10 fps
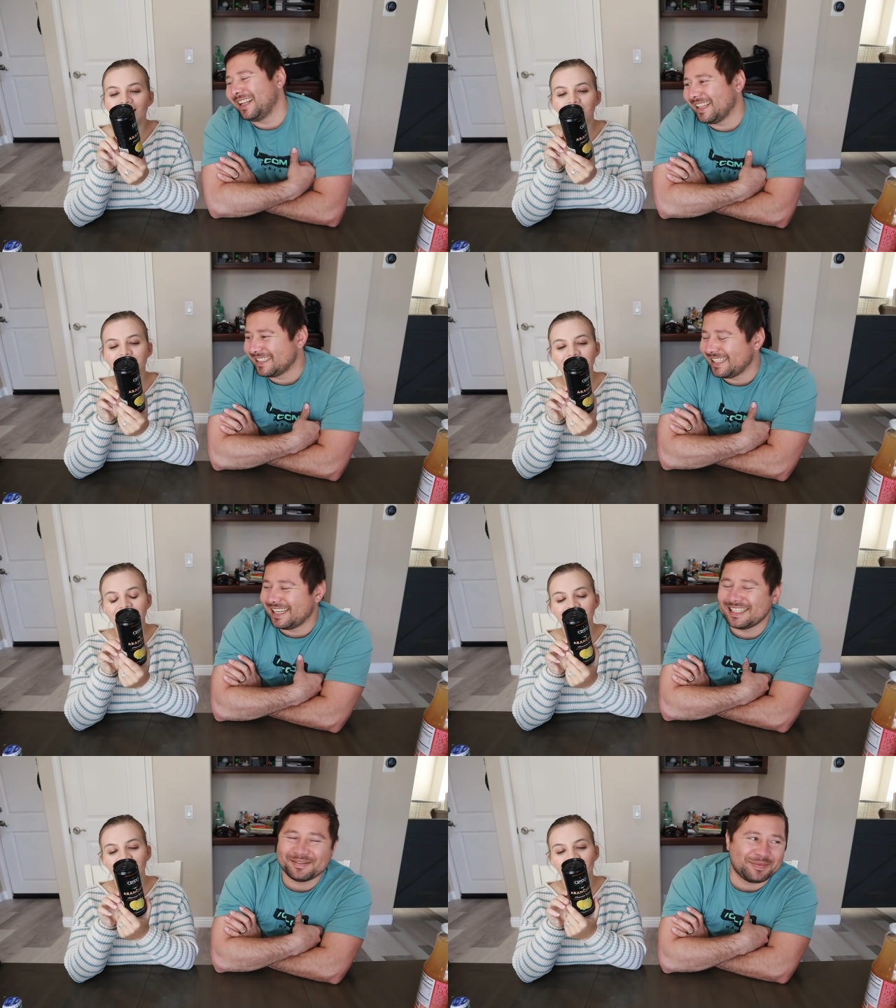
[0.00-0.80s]
Speaker 1: close
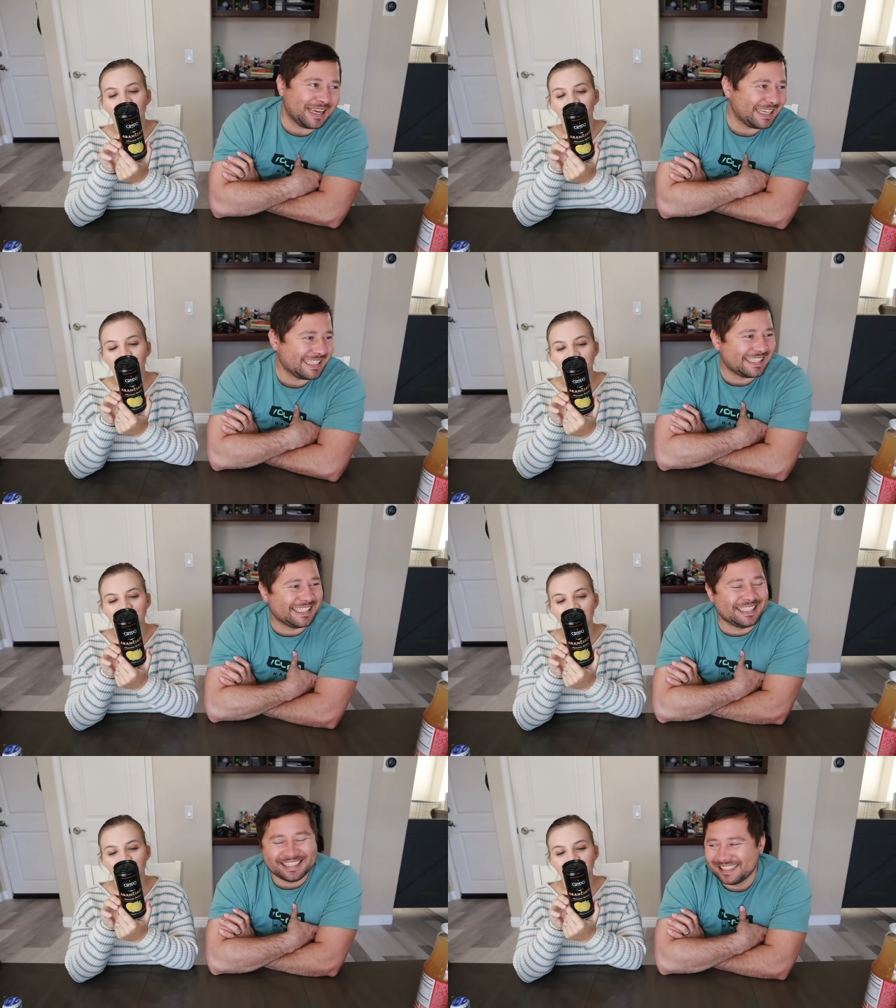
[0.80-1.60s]
enough. It's
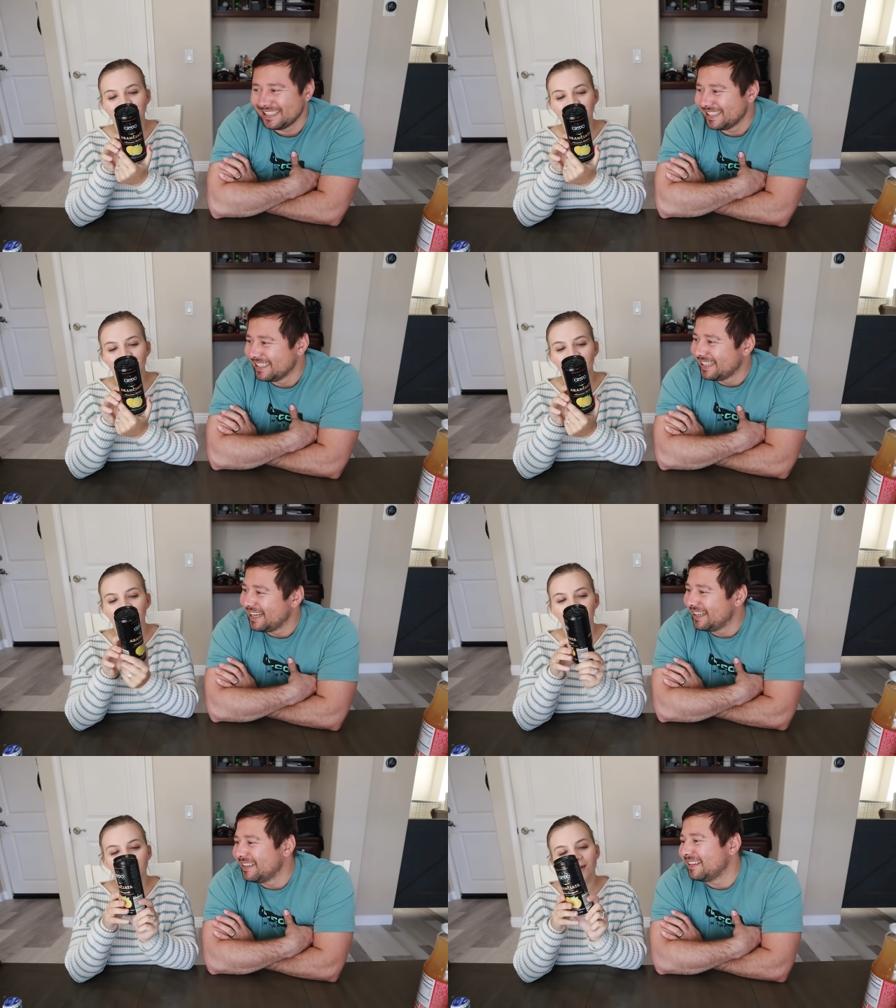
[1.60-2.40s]
close
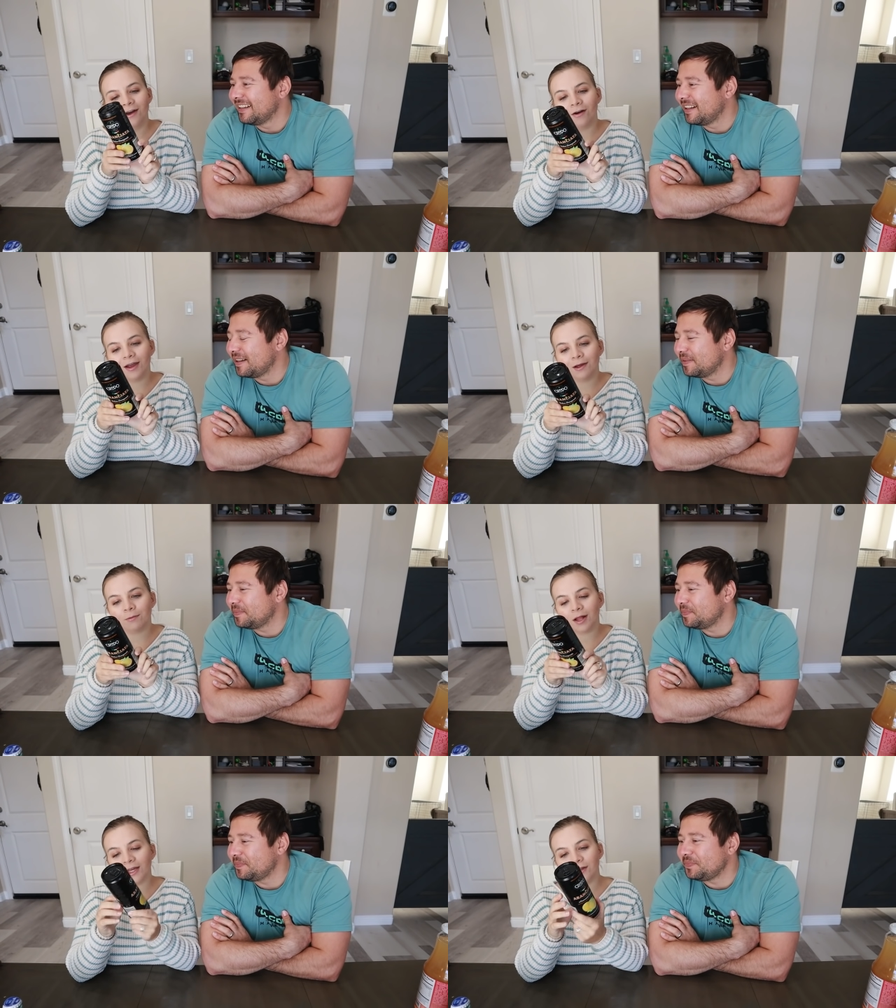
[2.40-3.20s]
enough. Okay,
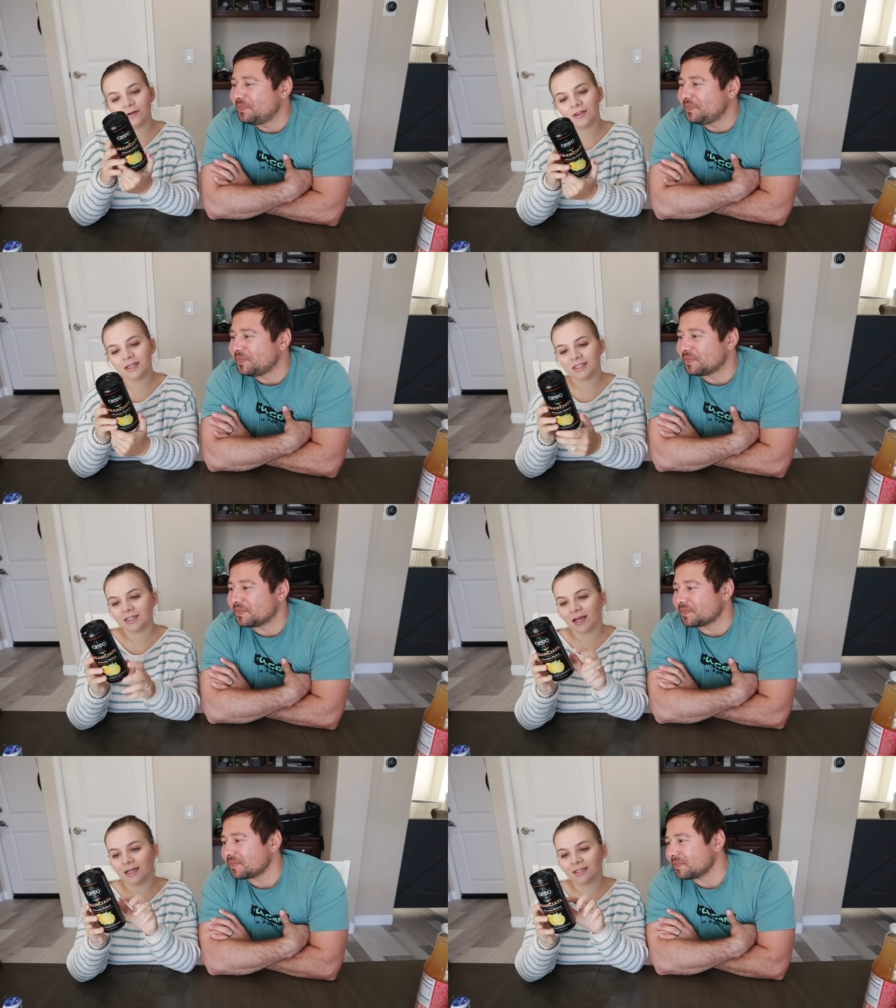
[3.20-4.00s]
well, I know this
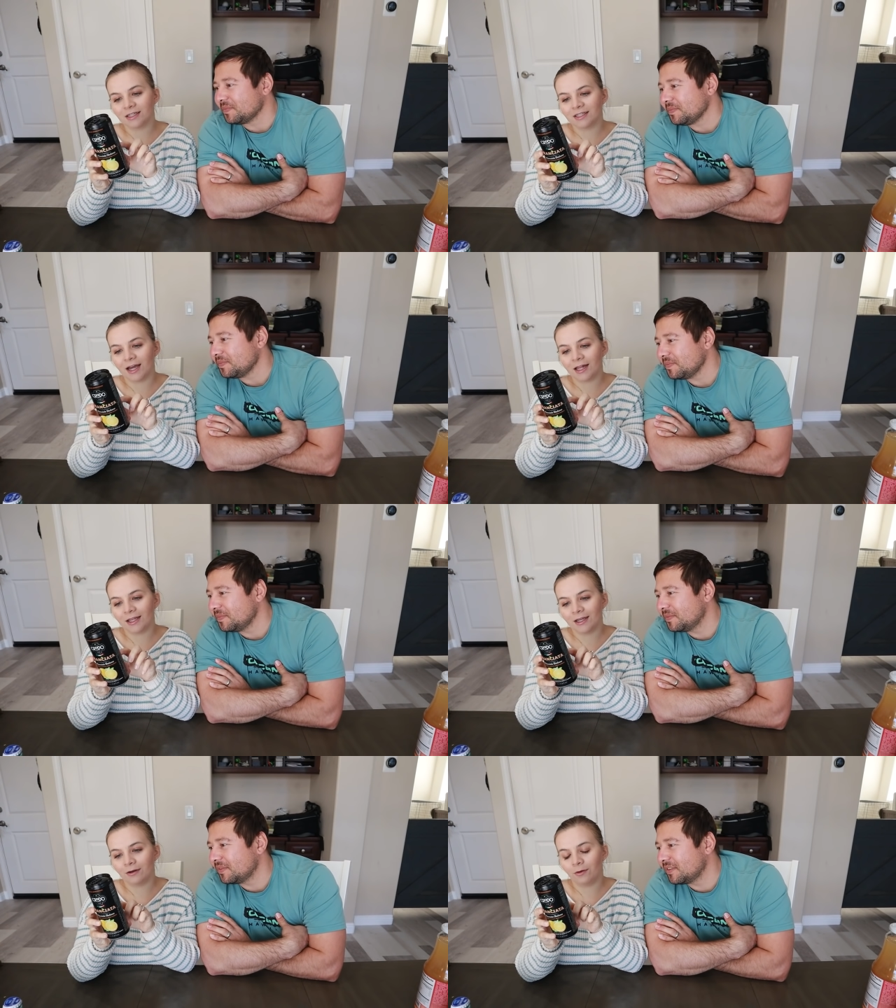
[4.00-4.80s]
says
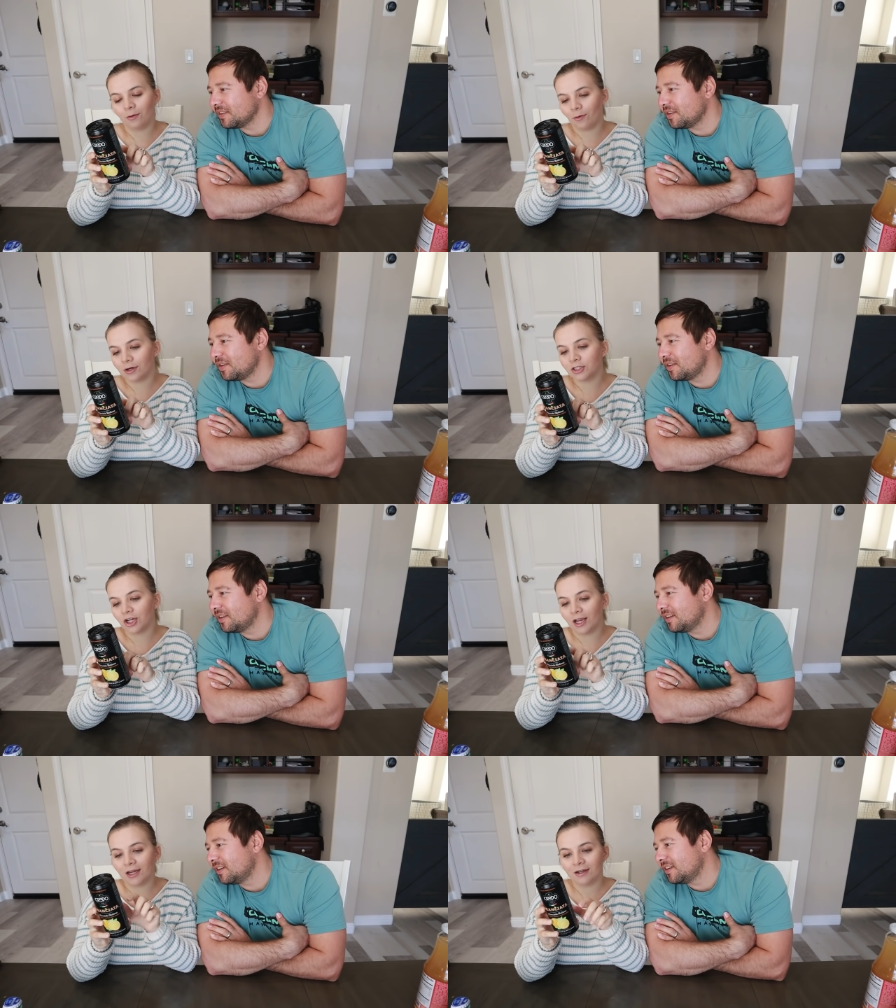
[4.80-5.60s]
Italian
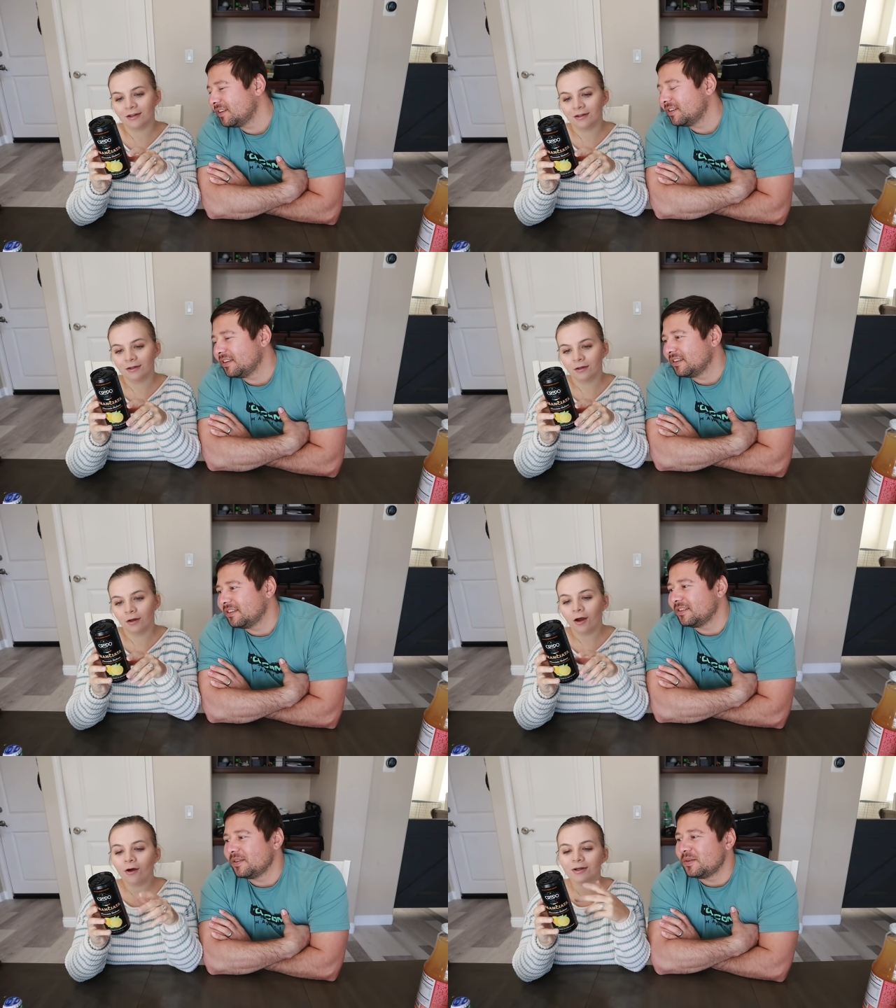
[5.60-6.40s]
orangeade.
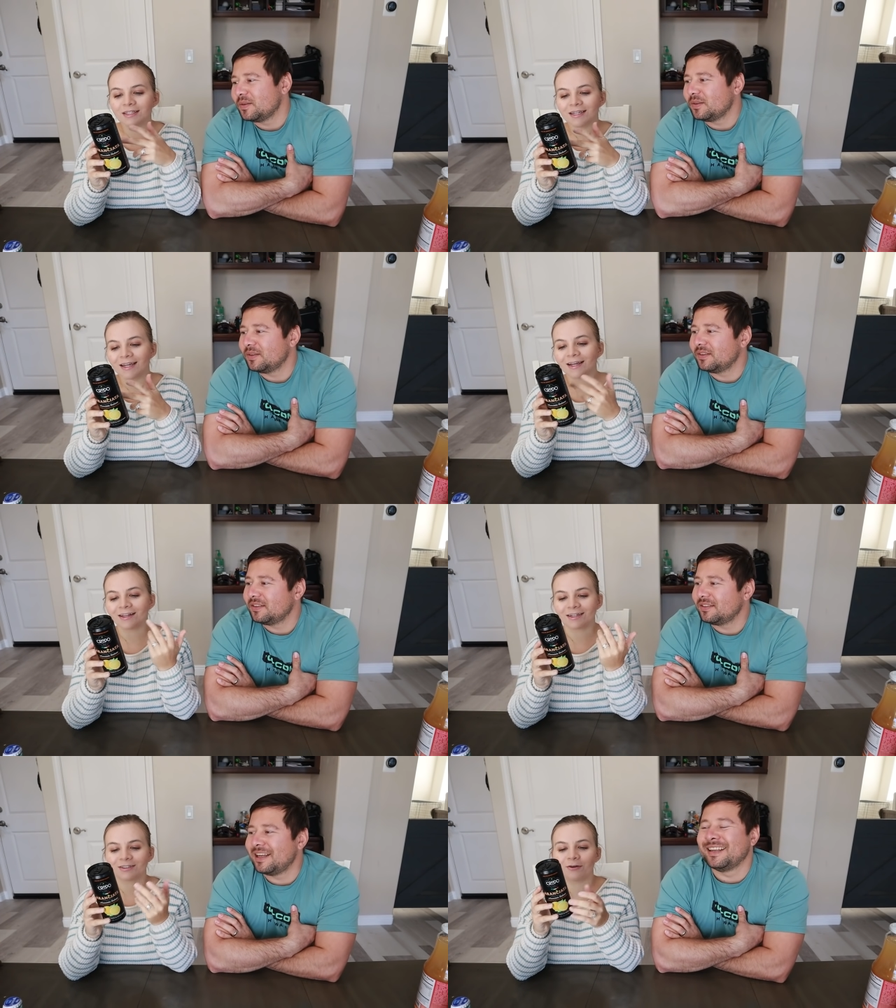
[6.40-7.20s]
Oh, it's in
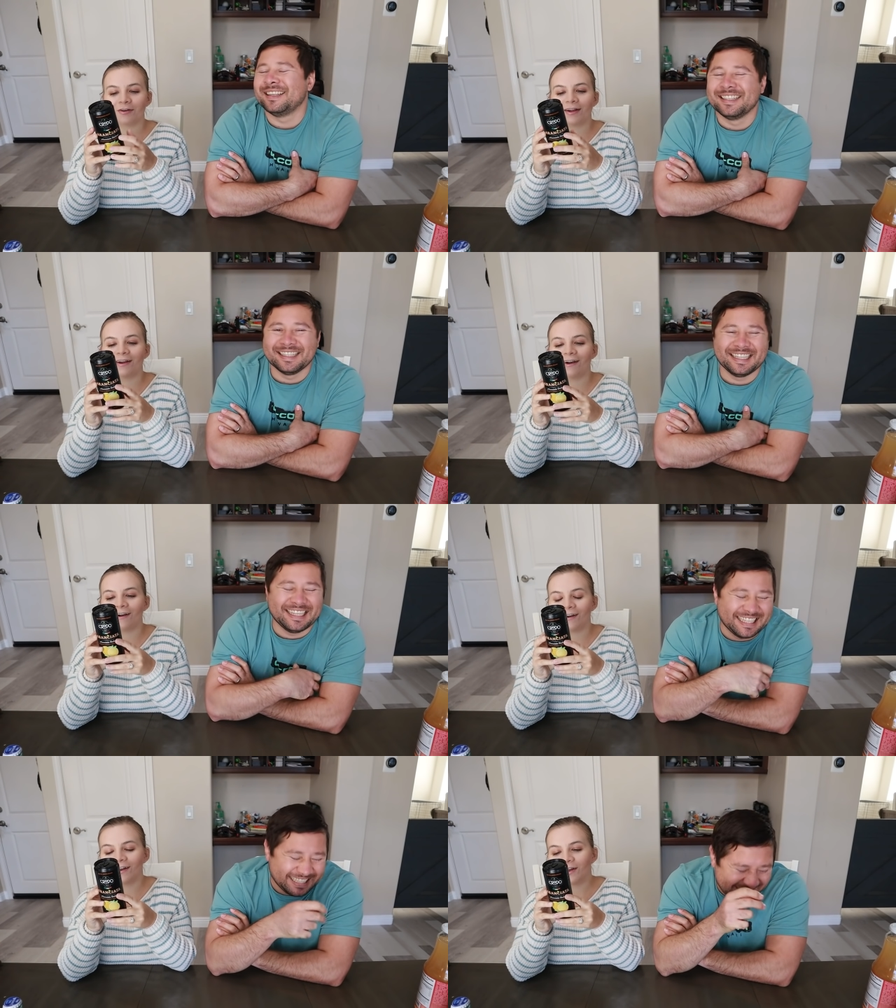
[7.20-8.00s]
English over here.